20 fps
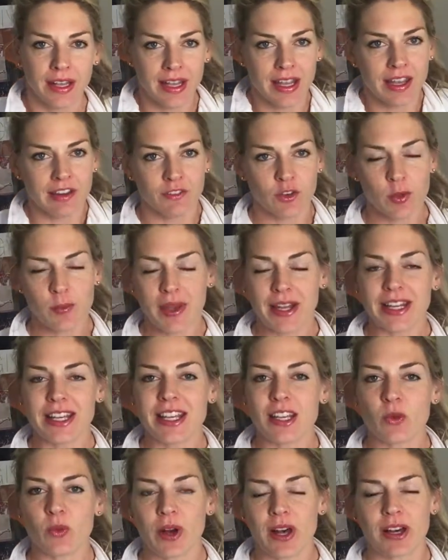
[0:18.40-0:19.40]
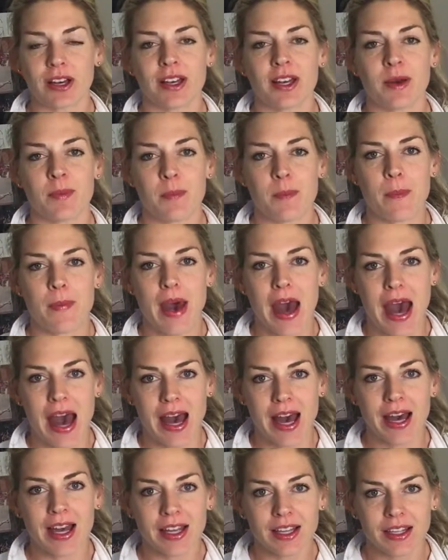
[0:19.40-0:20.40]
Hey everybody, welcome
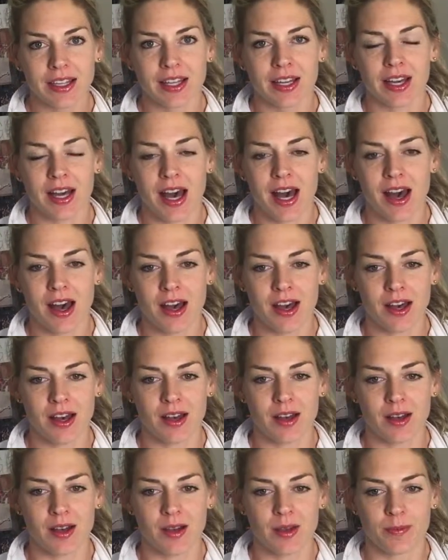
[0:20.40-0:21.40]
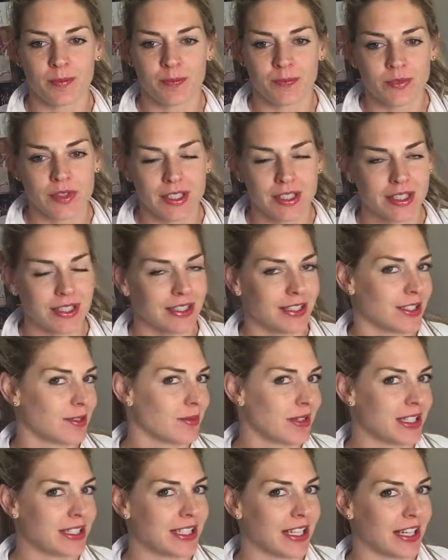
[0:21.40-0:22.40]
back. This is
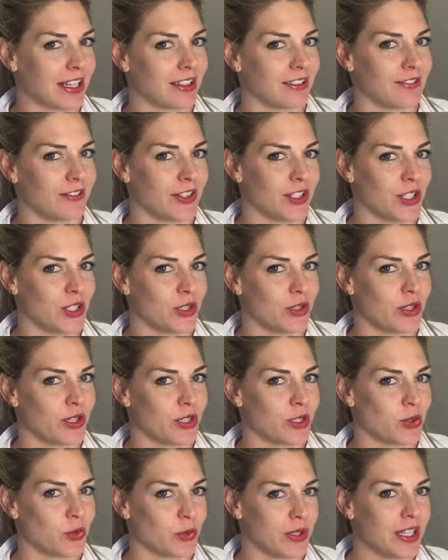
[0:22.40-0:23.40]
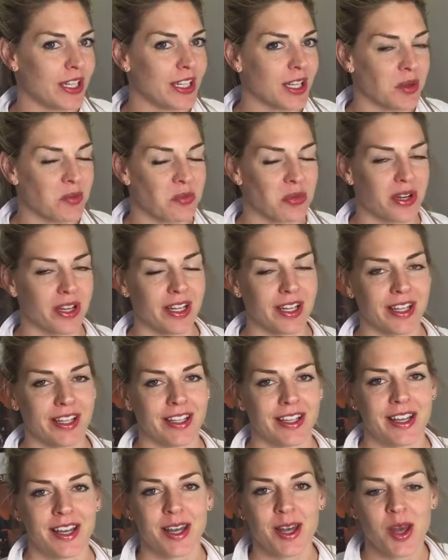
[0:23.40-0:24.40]
my second video this week. I'm
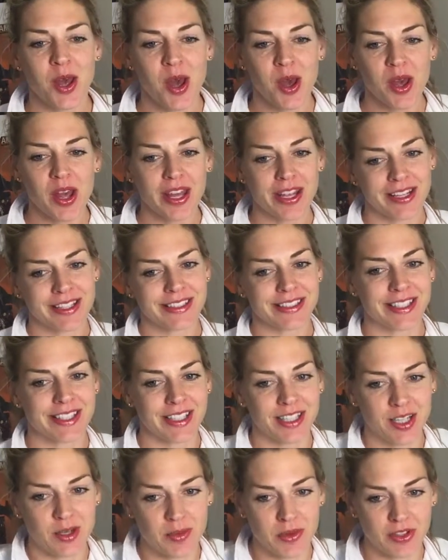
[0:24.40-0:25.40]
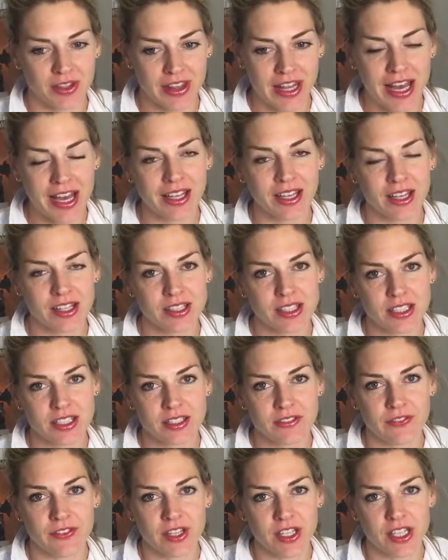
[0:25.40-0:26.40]
pretty excited about that. I
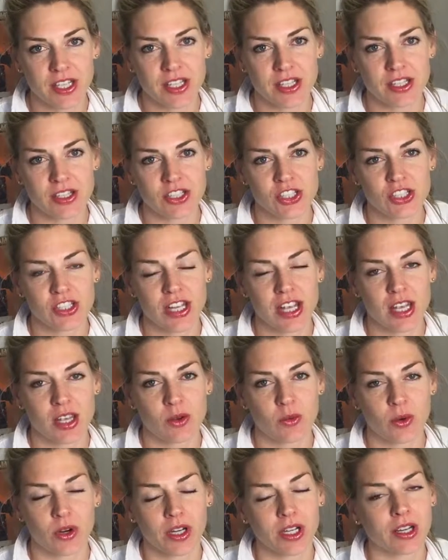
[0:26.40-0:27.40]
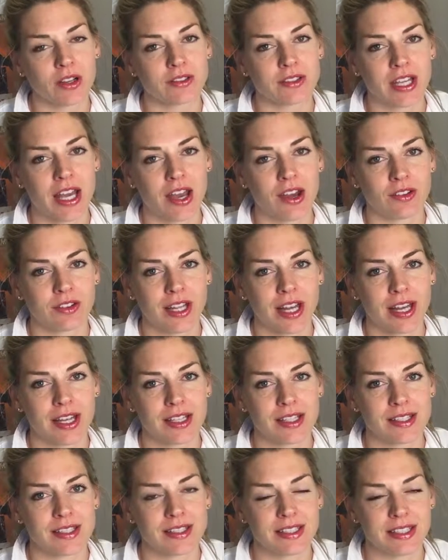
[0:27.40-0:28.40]
just finished a workout down
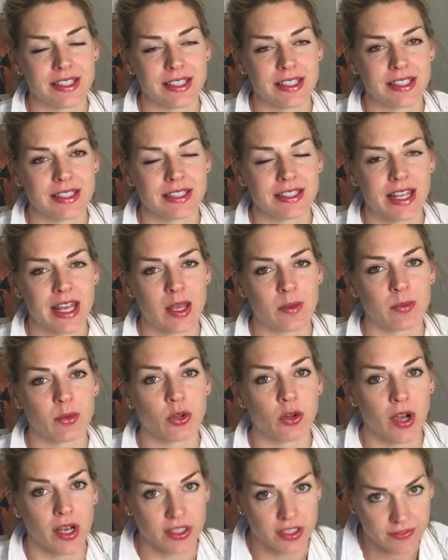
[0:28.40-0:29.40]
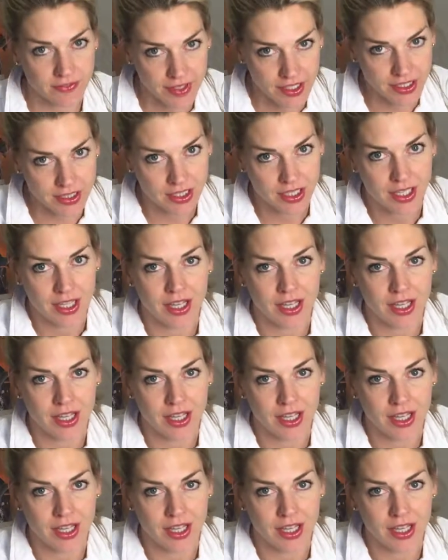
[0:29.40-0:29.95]
at Cityscape CrossFit.